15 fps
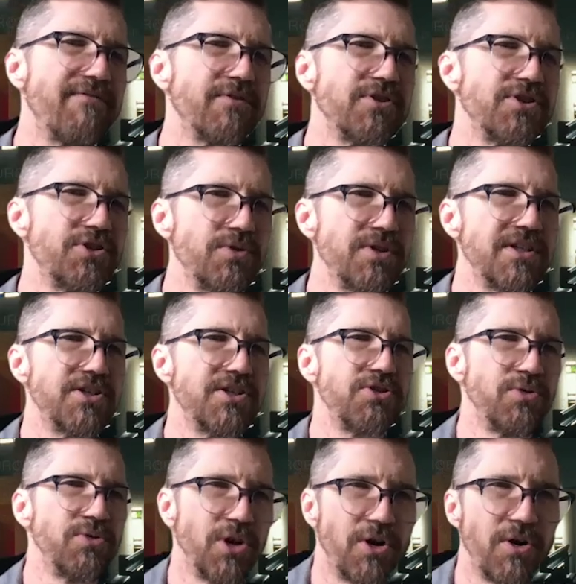for students
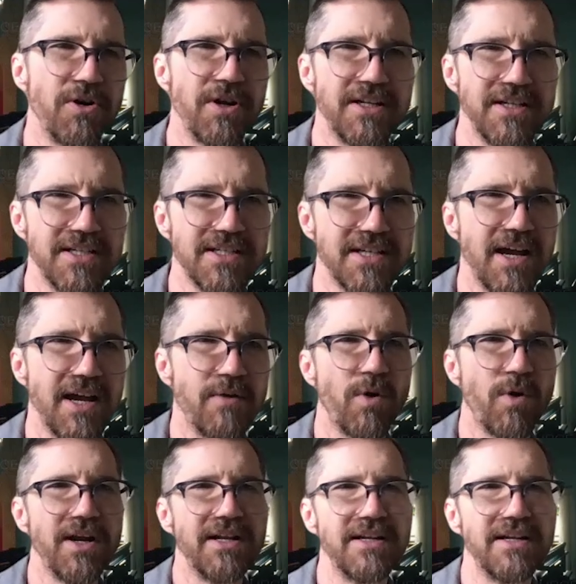to learn in Design 1,